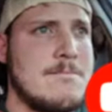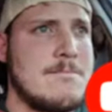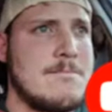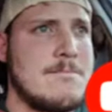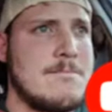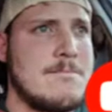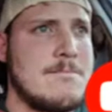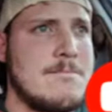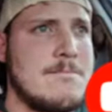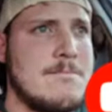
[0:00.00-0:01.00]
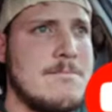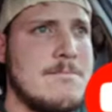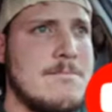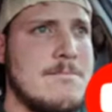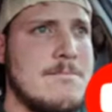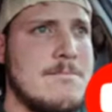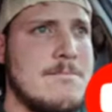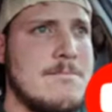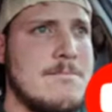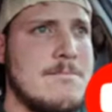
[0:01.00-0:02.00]

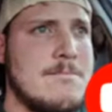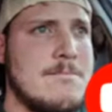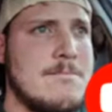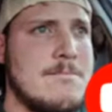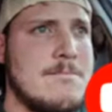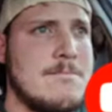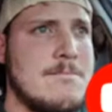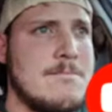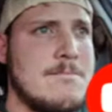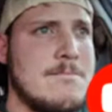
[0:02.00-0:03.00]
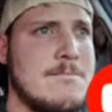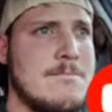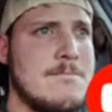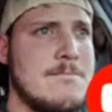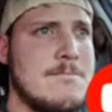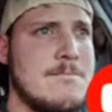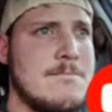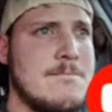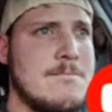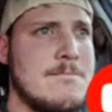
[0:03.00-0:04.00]

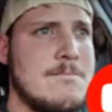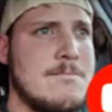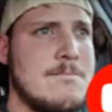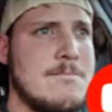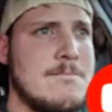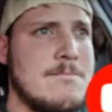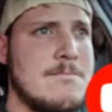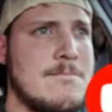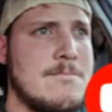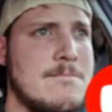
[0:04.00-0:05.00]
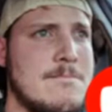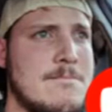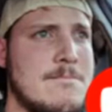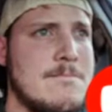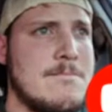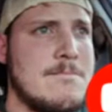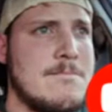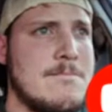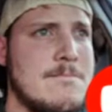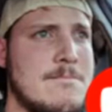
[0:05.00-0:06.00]

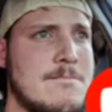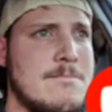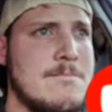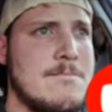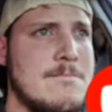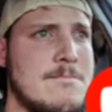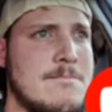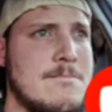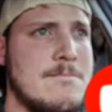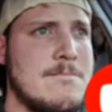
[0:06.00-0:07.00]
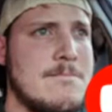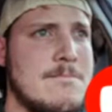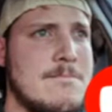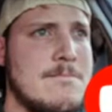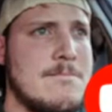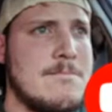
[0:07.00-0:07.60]
No words are spoken by the person on screen.